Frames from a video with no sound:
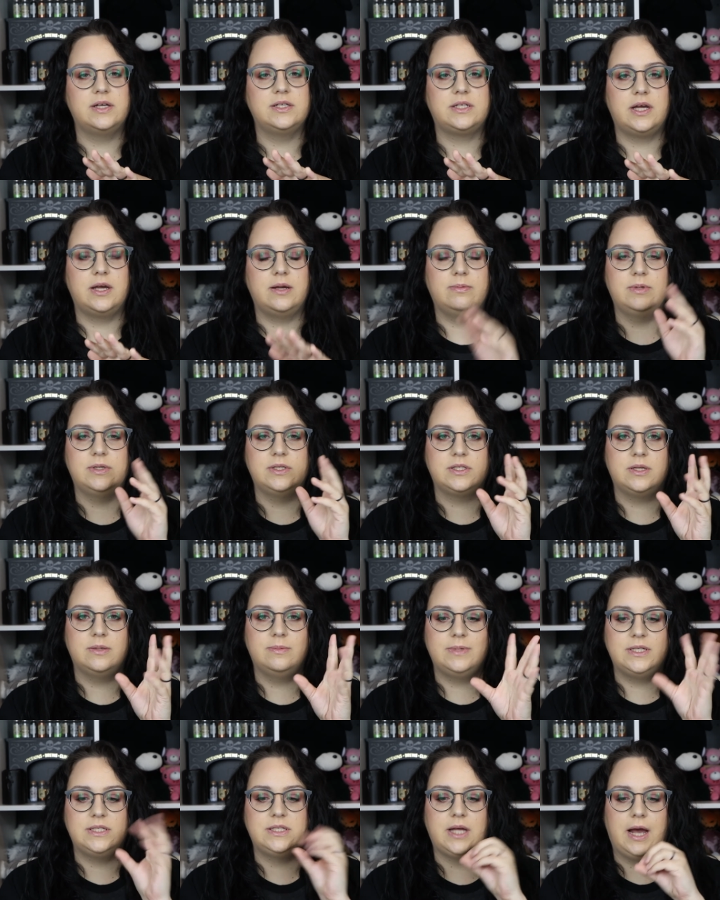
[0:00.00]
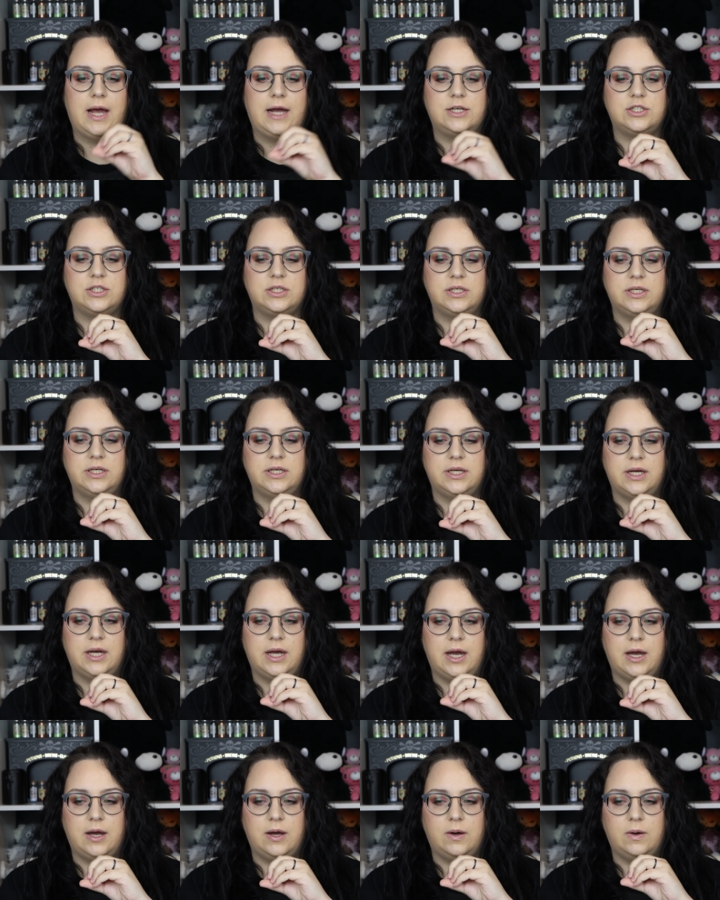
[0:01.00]
ableism is actually
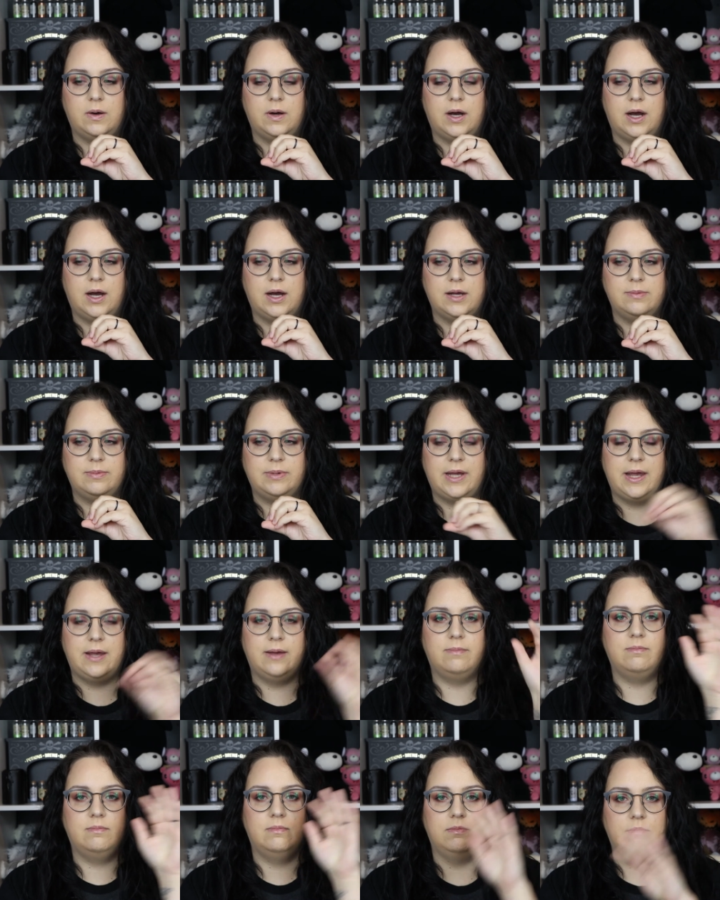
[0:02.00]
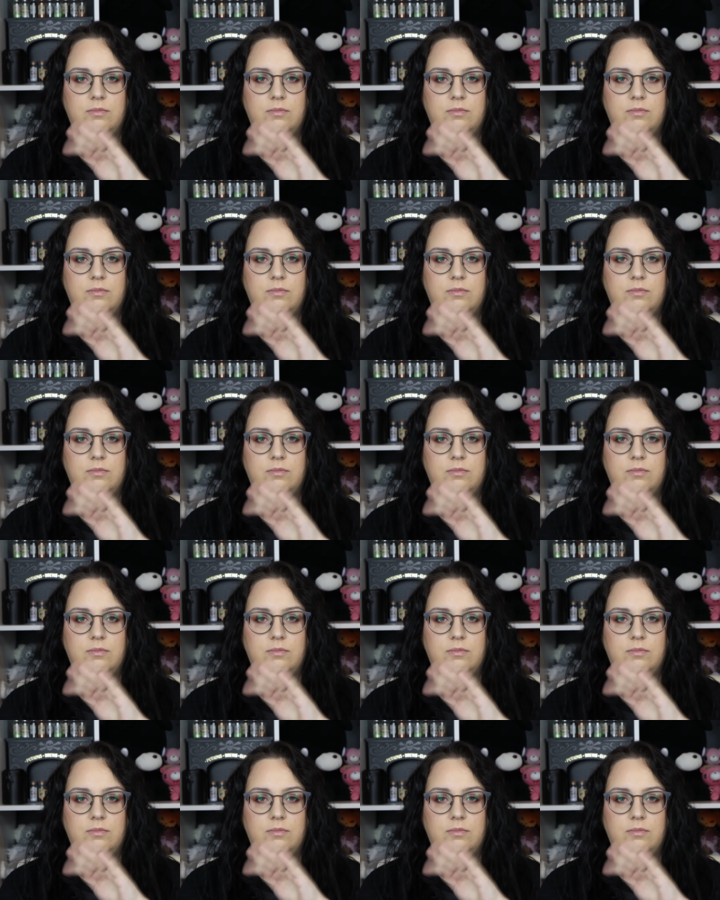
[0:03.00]
how I became